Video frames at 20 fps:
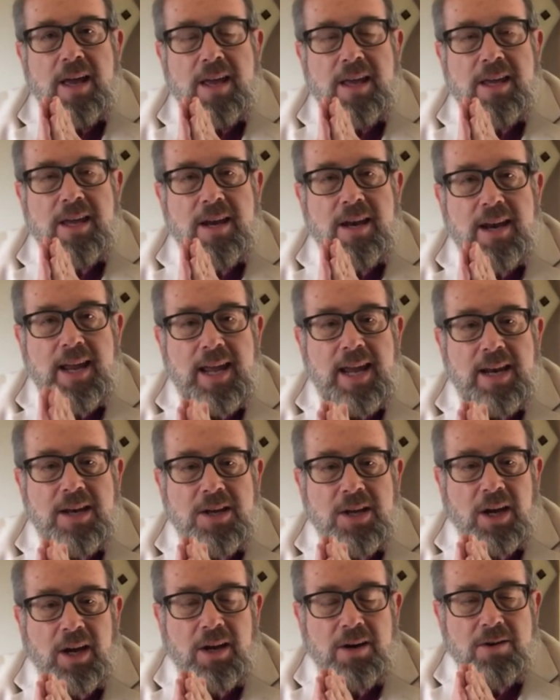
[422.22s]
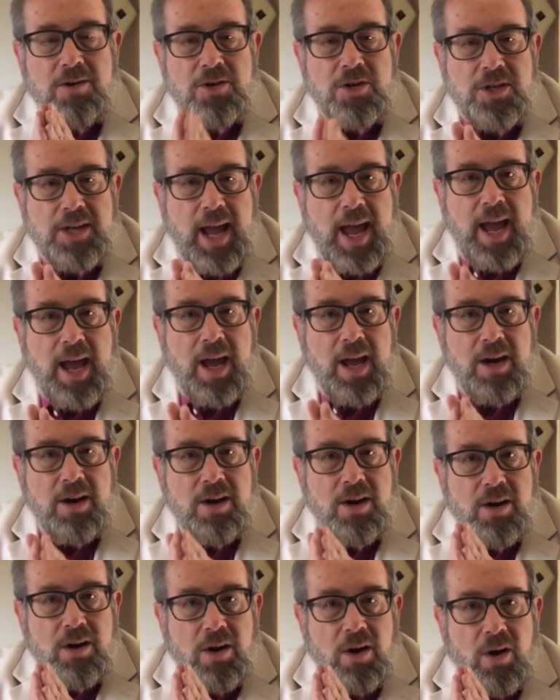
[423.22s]
You need to
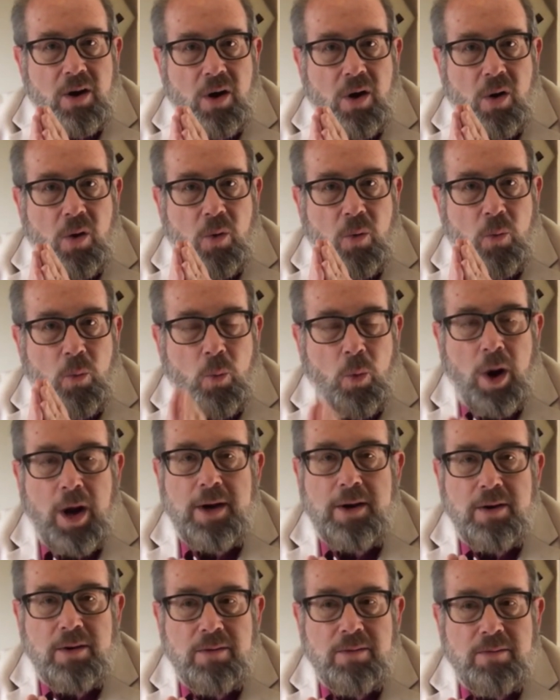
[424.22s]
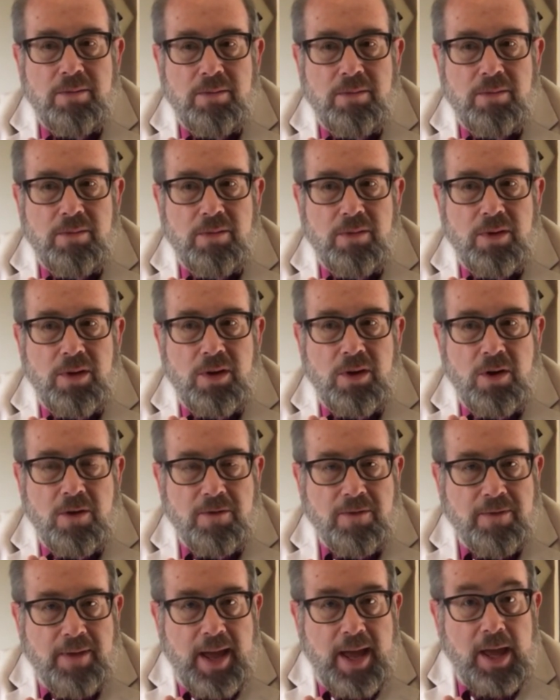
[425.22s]
understand what your
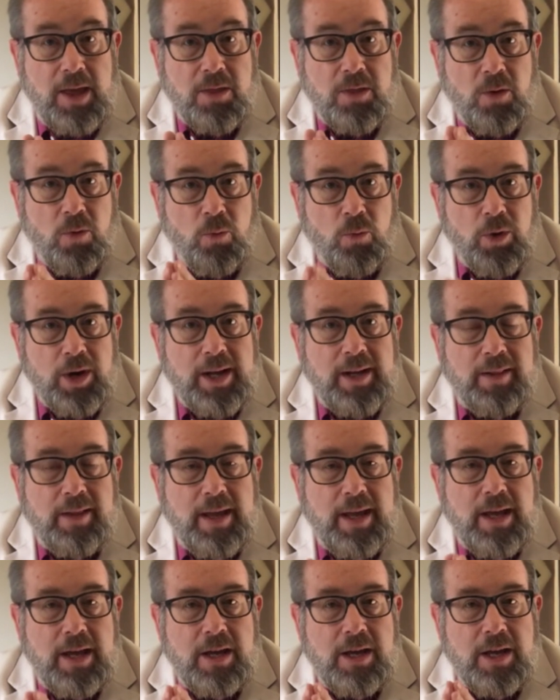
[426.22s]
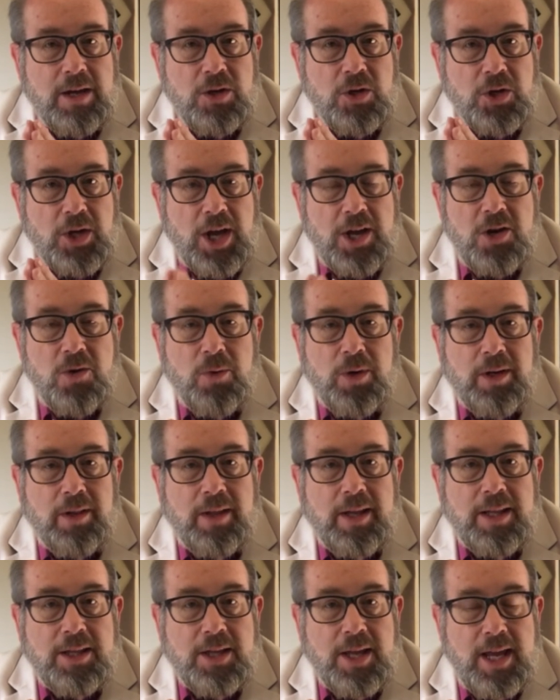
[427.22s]
faith really and
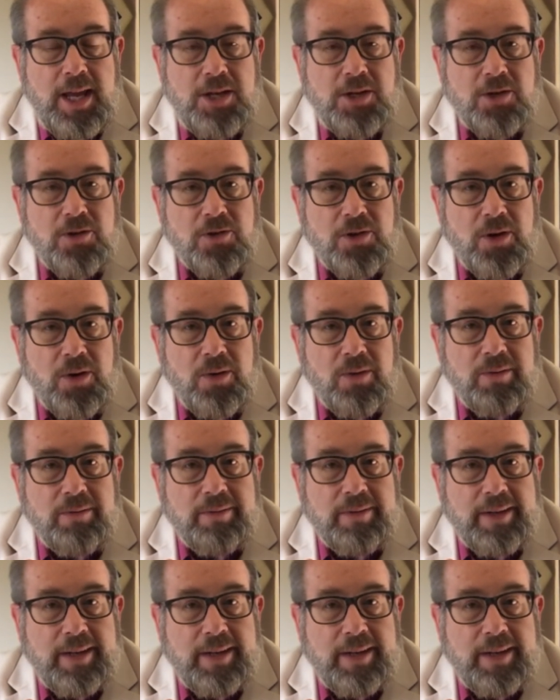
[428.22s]
genuinely teaches you.